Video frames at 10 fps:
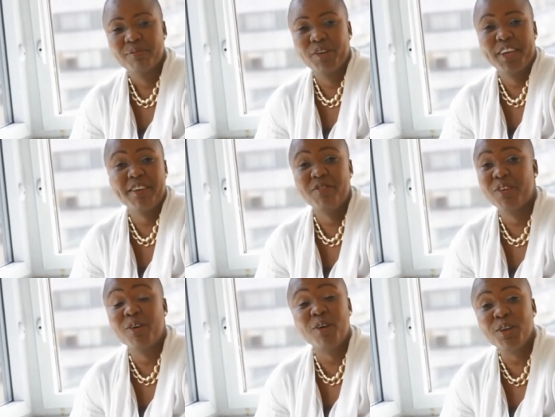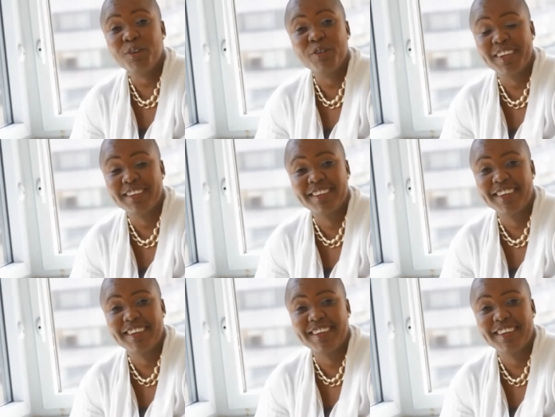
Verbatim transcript: we're here for all your real estate